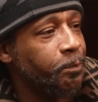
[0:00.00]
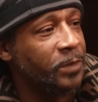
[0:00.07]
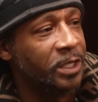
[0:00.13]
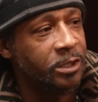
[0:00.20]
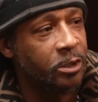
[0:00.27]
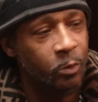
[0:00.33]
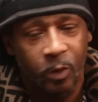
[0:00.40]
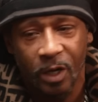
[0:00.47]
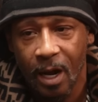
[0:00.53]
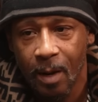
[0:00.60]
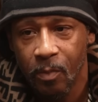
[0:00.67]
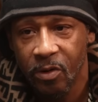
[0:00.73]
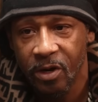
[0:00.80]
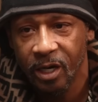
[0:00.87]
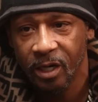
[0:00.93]
This is what I
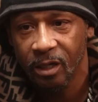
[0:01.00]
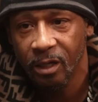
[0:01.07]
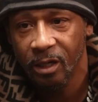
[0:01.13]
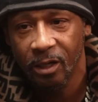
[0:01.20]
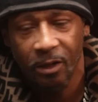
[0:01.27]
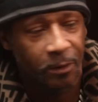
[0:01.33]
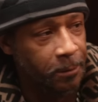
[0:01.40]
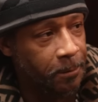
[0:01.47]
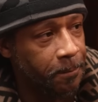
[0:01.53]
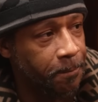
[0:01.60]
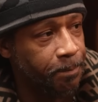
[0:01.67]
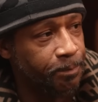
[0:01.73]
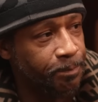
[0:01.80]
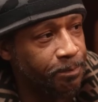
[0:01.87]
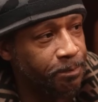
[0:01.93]
bring.
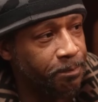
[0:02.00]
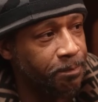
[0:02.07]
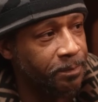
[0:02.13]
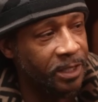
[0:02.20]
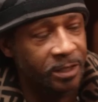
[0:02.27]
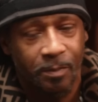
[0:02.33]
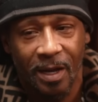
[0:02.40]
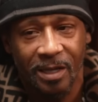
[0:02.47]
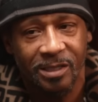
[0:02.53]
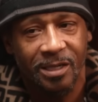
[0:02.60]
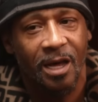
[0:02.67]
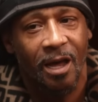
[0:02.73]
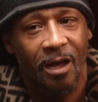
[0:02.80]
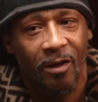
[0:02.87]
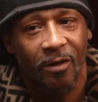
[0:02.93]
This is my
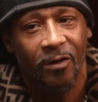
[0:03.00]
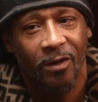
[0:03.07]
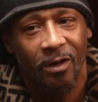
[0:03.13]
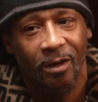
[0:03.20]
style.